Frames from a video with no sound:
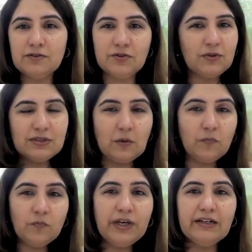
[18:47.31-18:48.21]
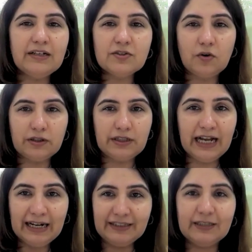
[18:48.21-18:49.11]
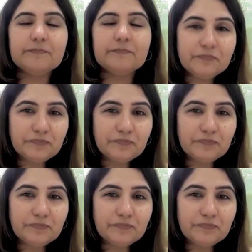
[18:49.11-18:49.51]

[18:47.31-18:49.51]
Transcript: So somewhere it has gone and added up.